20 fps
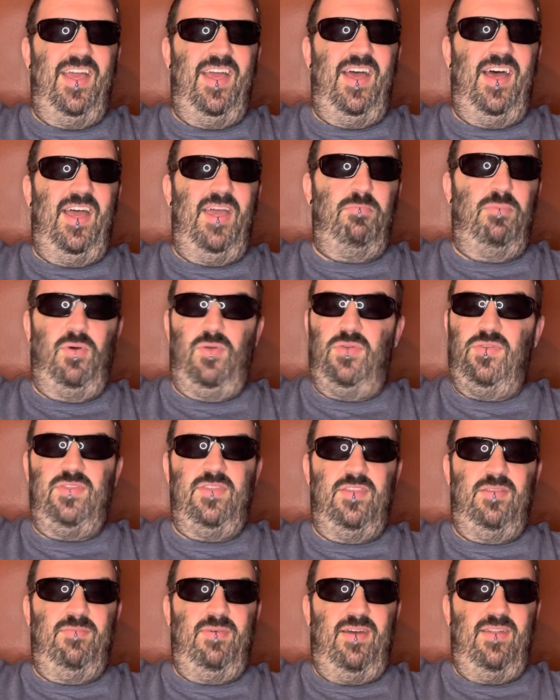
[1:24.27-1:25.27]
I
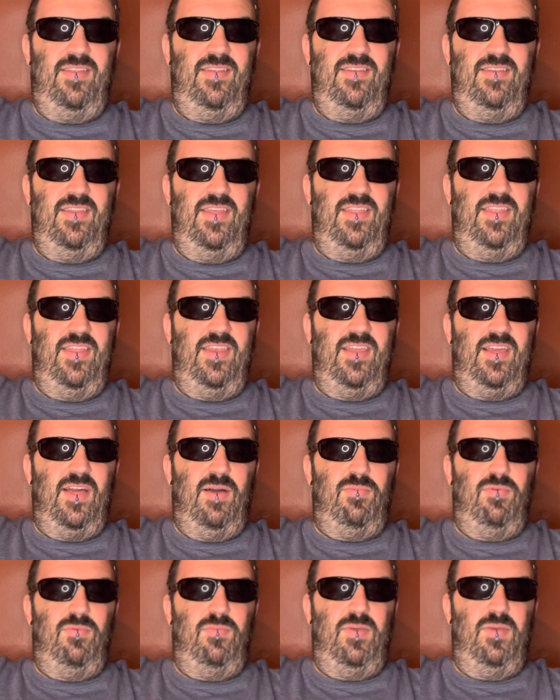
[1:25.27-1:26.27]
posted about it, and then a
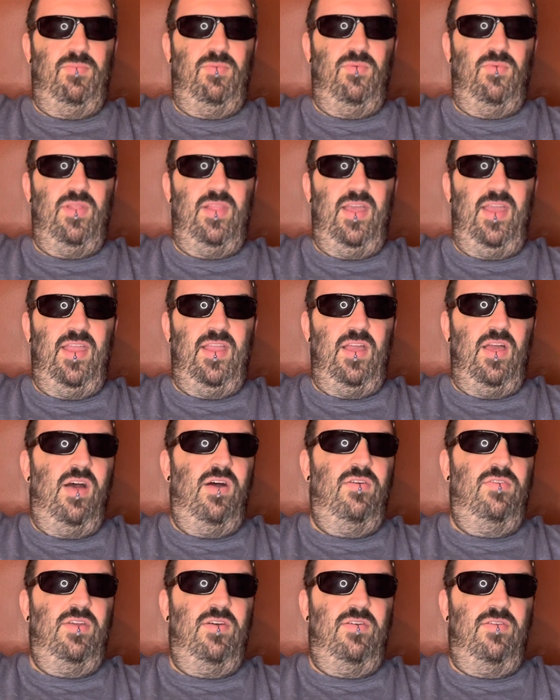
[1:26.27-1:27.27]
couple people were like,
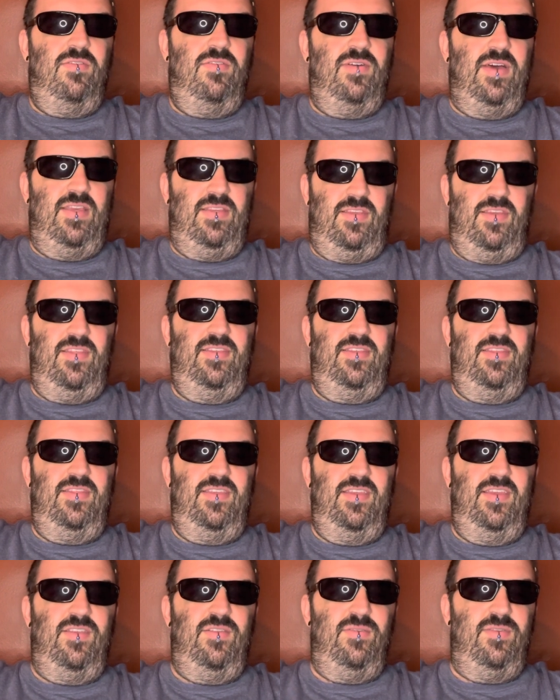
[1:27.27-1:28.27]
oh no, I saw this in
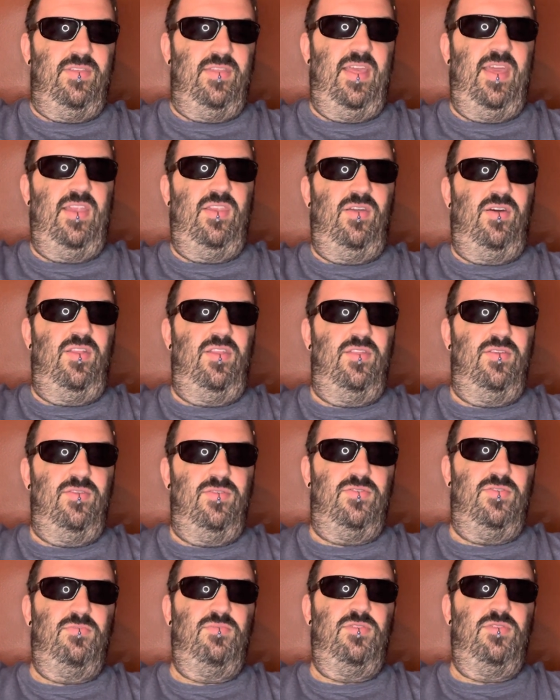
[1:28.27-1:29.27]
theaters and had audio
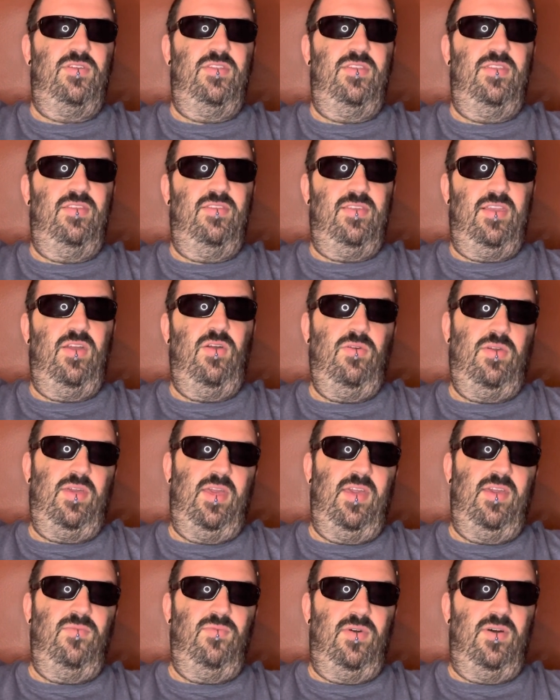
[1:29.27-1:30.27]
description. And I was like,
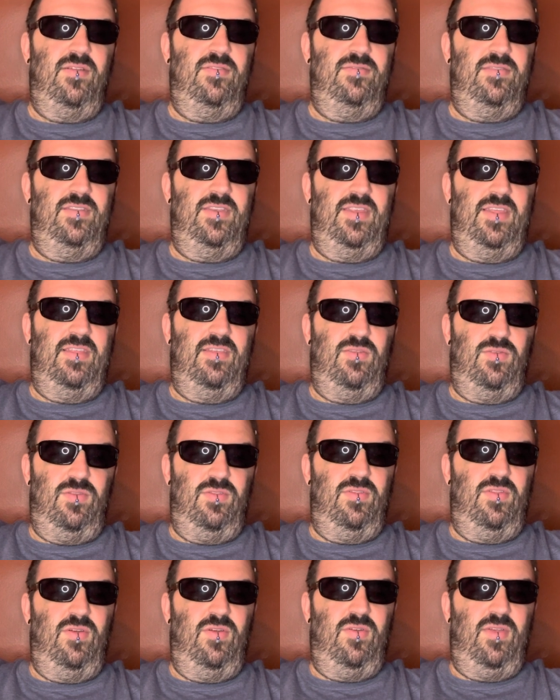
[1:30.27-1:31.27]
okay, well, and then
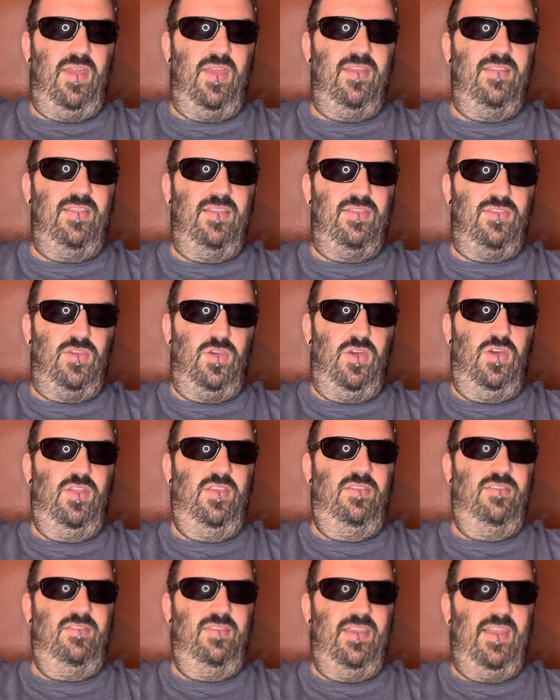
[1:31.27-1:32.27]
okay, that's
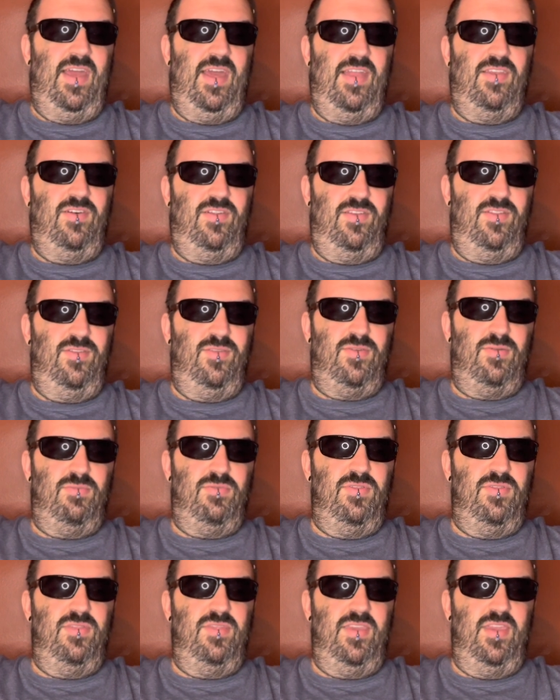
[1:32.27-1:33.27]
good. It had audio
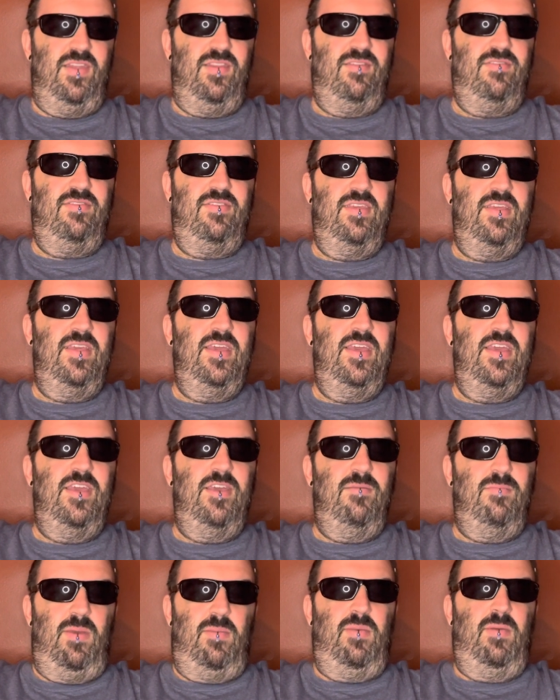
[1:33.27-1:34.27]
description in theaters.
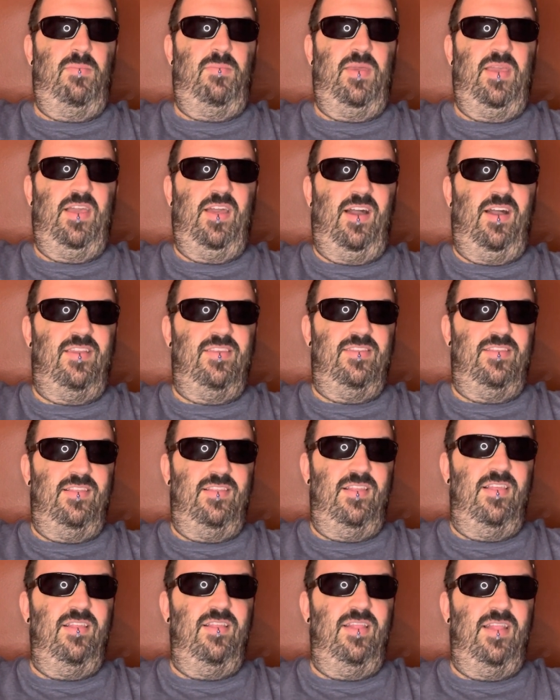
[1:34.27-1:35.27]
Maybe Peacock is a
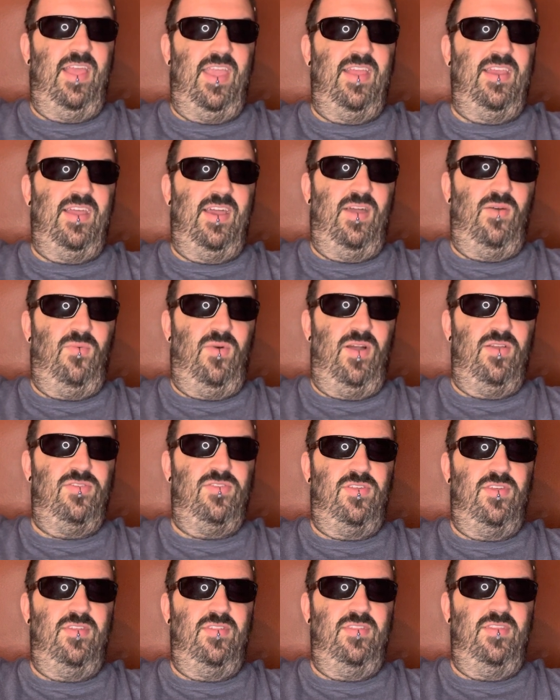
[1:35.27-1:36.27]
little late. I
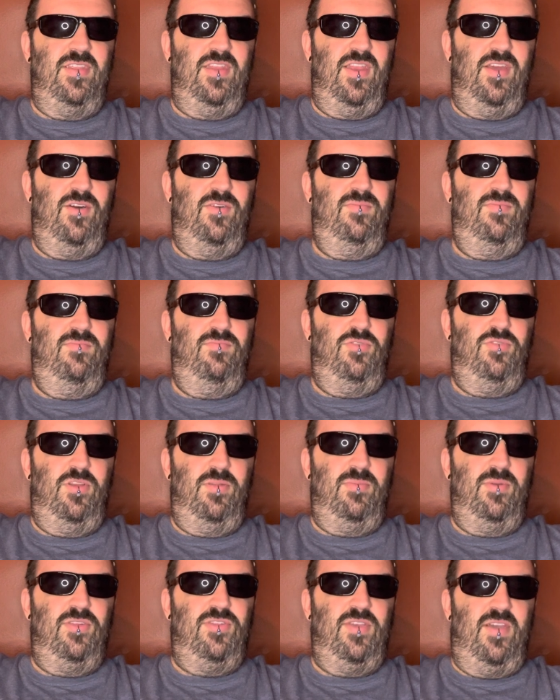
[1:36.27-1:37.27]
watched it, you know, pretty
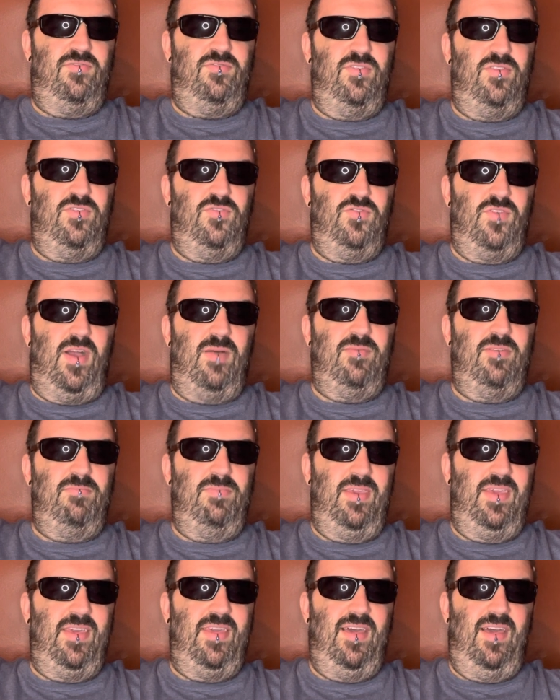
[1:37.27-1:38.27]
much after it dropped on
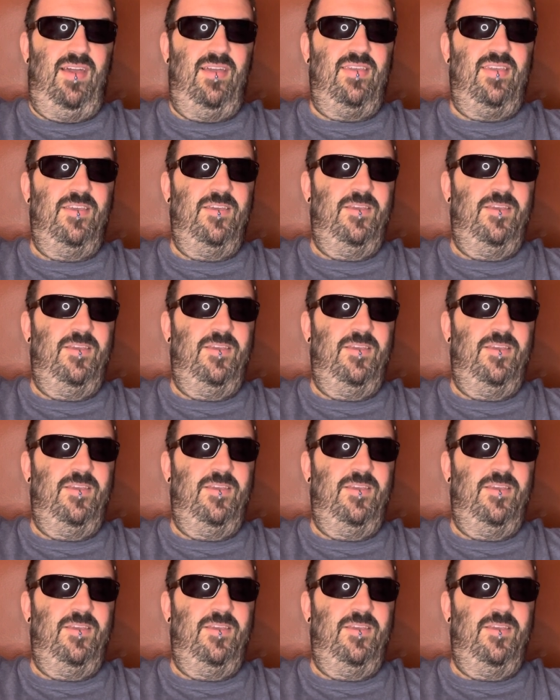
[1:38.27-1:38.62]
Peacock.